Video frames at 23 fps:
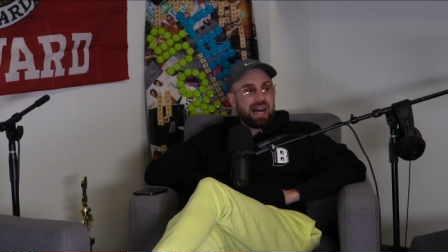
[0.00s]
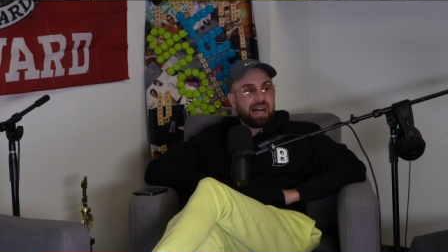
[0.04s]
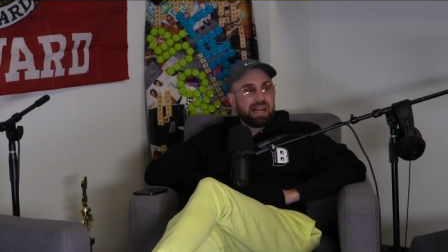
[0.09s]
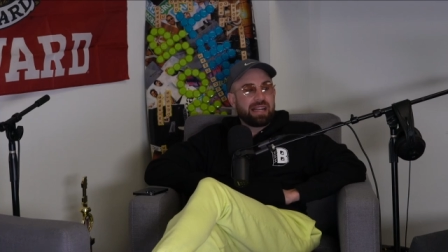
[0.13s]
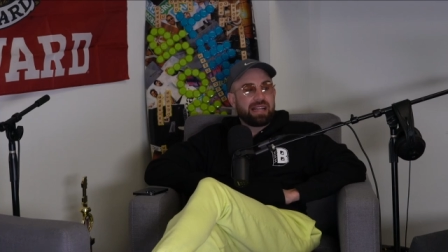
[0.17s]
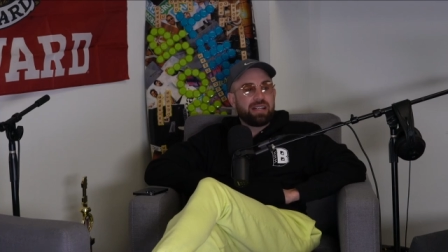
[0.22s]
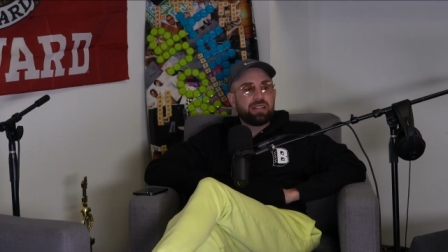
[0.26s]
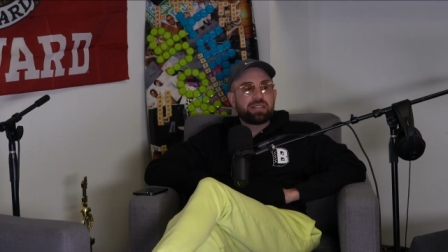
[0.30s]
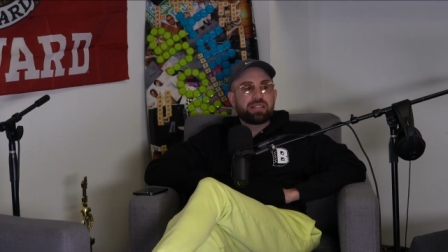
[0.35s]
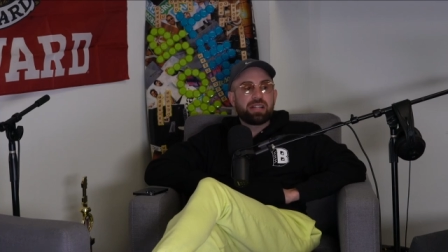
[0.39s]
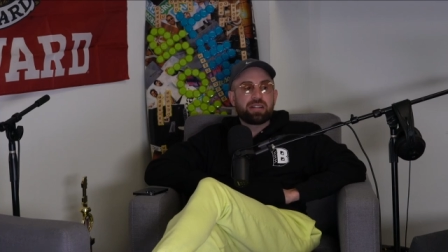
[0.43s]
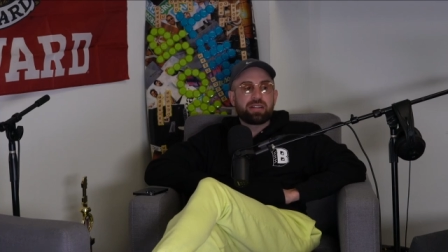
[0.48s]

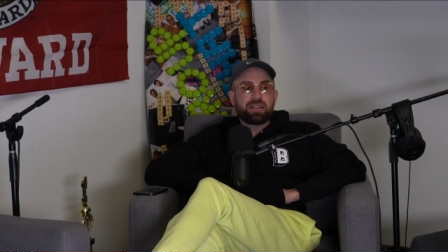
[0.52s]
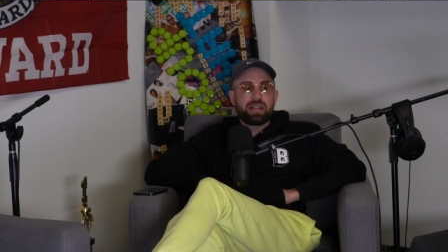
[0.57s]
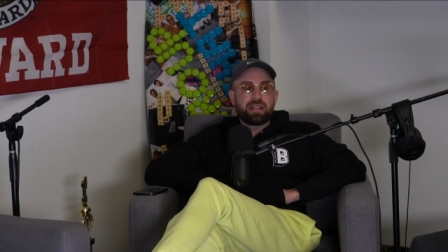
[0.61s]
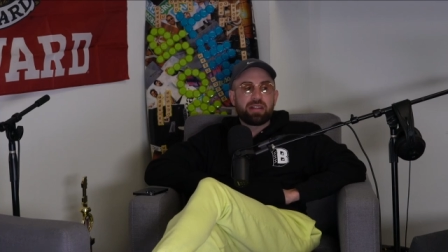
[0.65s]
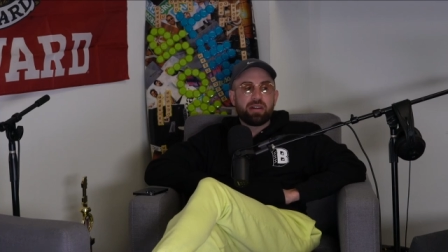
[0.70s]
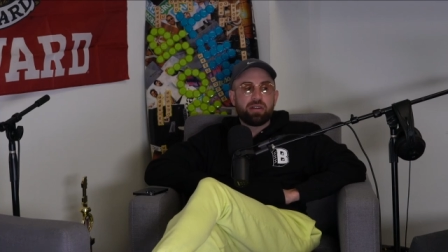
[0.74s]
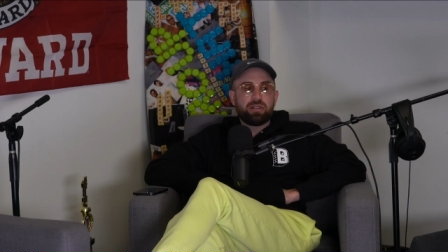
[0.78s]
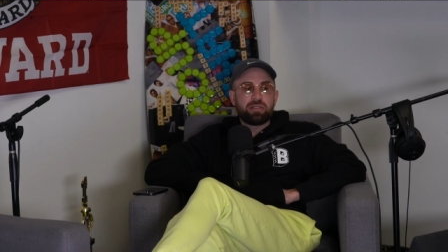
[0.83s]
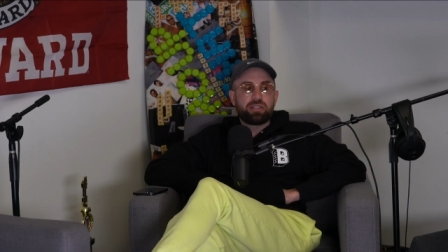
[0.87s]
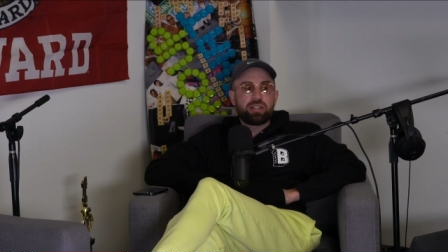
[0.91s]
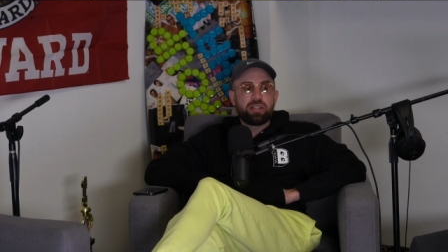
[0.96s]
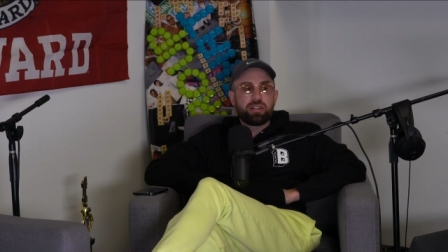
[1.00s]
here's the other thing
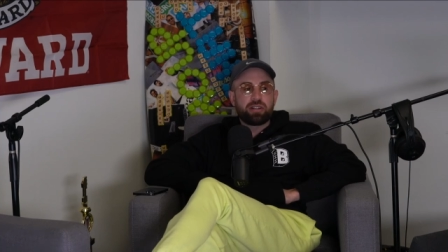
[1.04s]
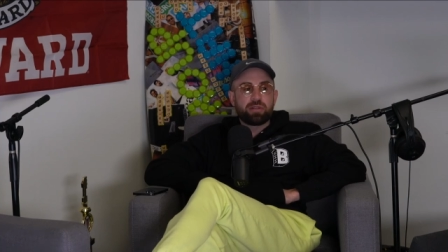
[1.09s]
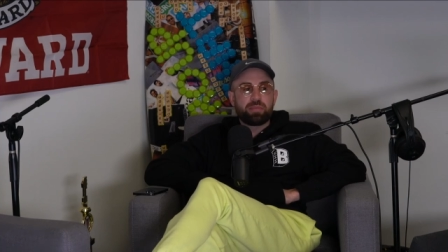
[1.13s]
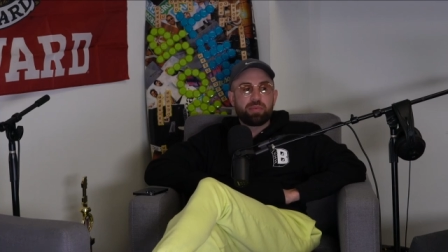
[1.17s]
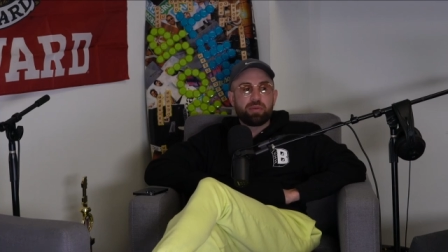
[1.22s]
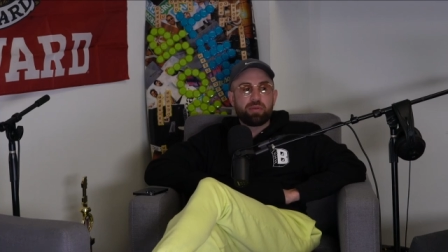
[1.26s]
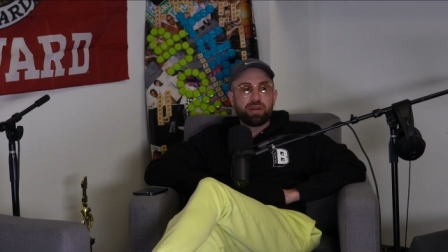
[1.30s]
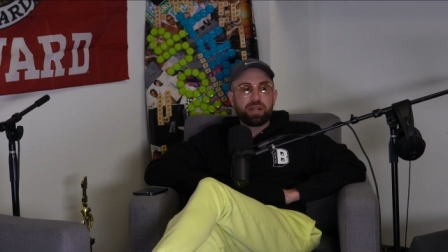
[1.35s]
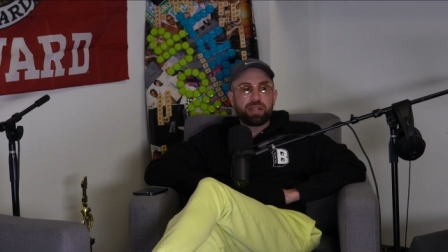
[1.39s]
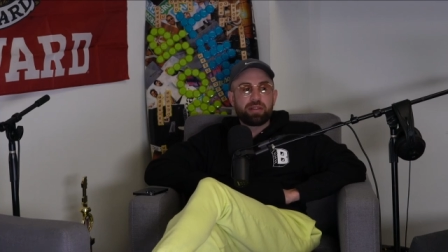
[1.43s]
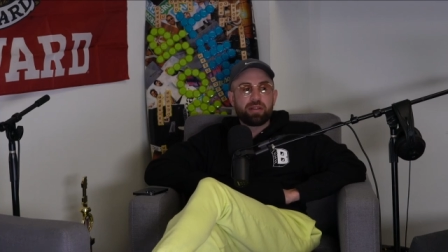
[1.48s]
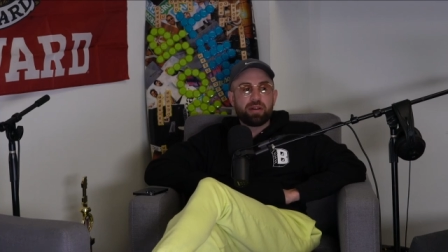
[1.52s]
though. To your
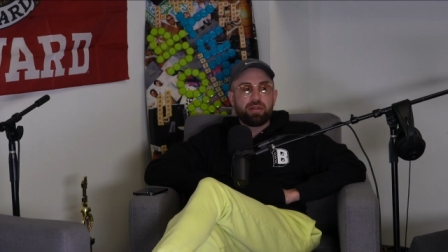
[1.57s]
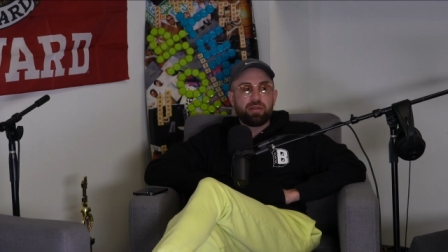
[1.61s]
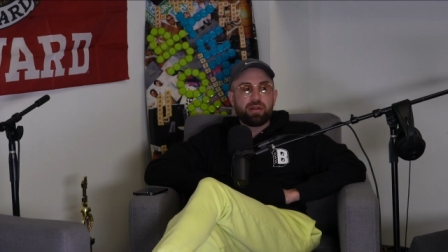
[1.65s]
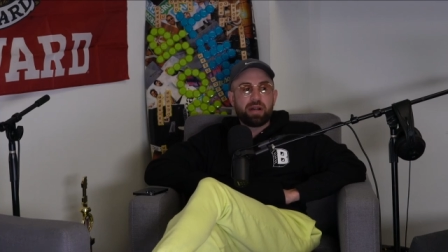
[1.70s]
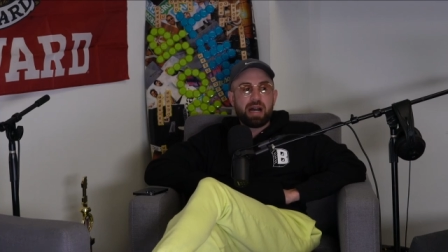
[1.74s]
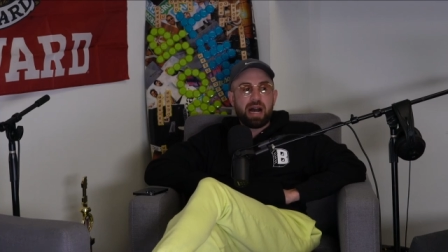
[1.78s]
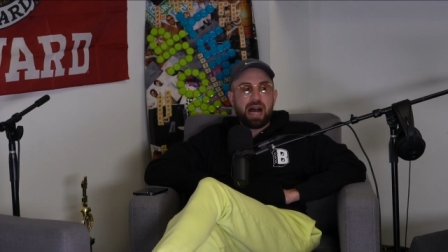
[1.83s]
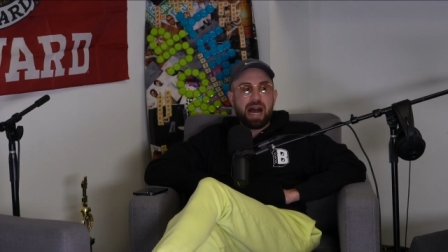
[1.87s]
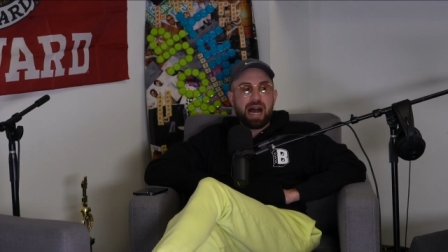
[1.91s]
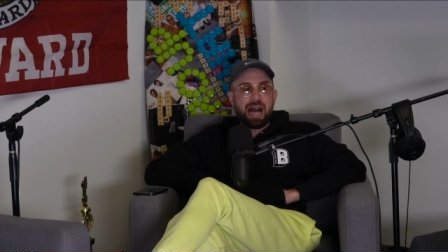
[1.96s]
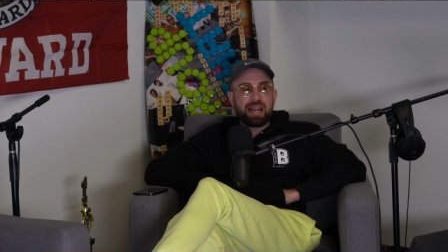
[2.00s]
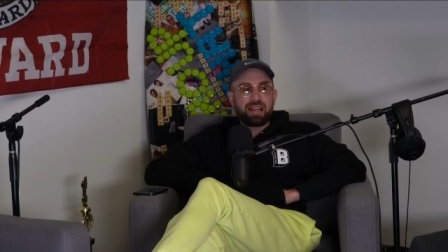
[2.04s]
point though,
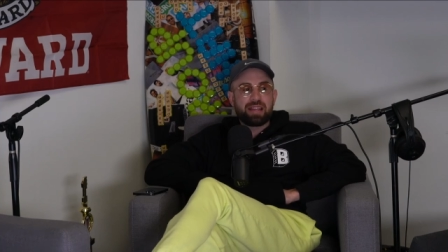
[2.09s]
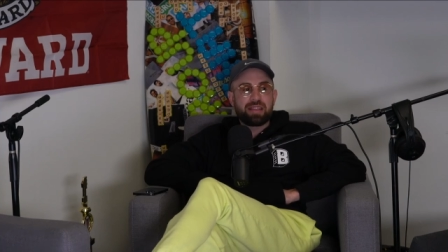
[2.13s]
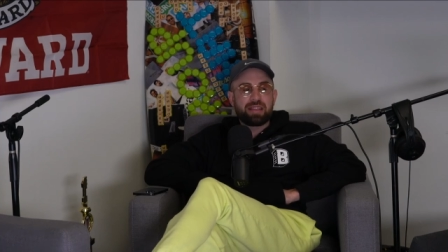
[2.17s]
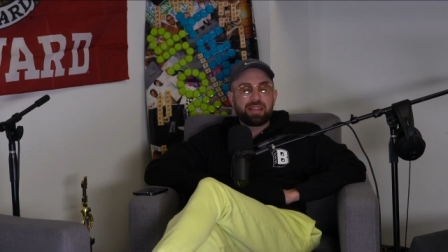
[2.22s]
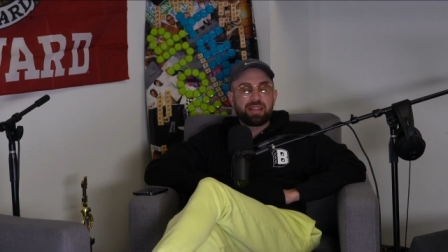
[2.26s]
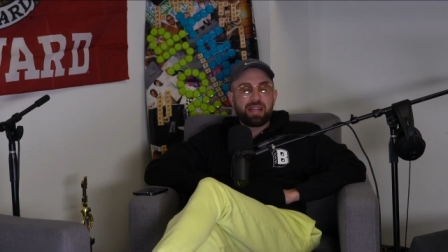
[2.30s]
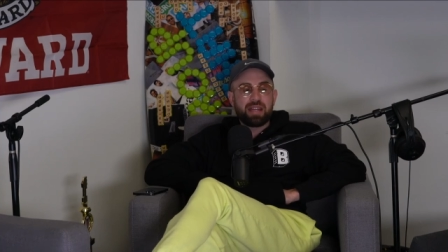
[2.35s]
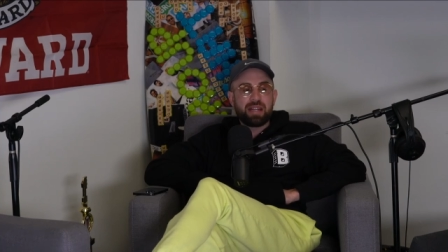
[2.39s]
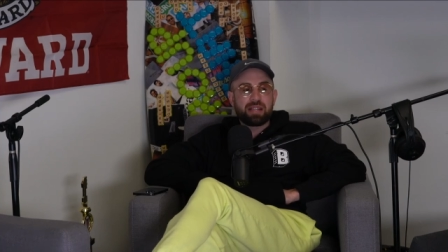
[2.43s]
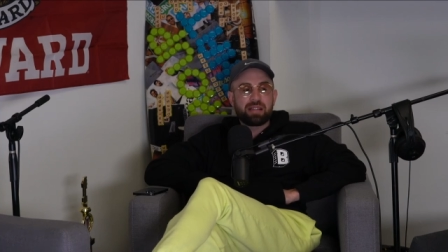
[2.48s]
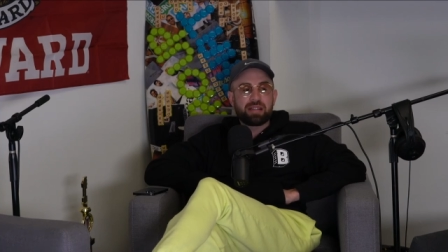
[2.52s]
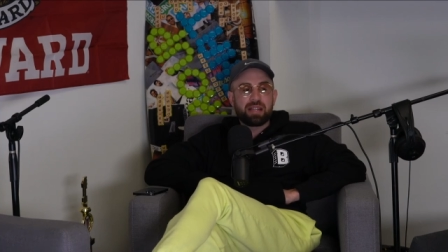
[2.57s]
I
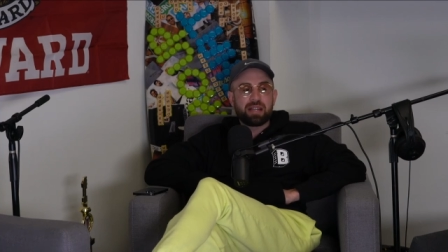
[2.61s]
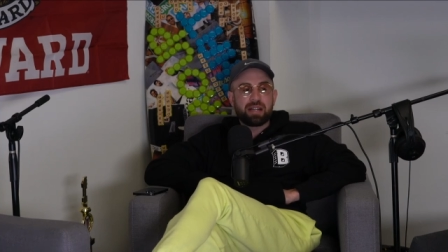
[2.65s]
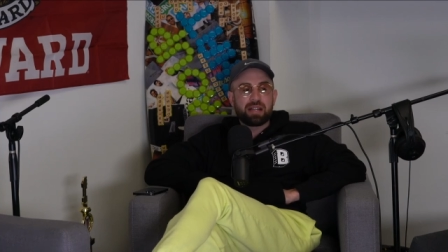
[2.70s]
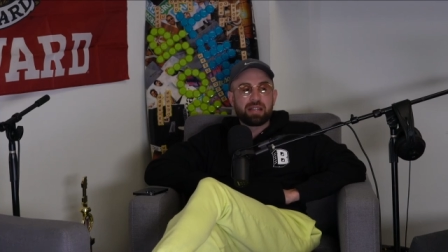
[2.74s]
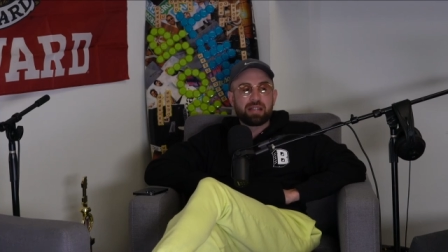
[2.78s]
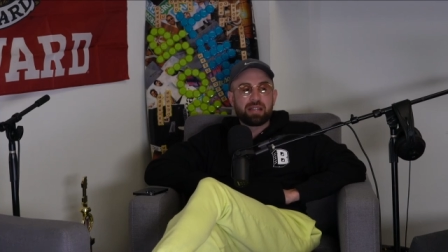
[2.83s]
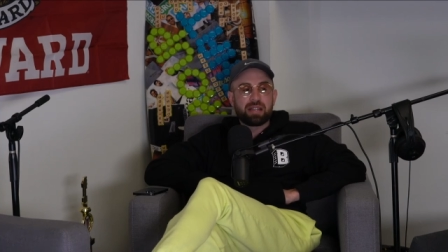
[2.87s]
think that a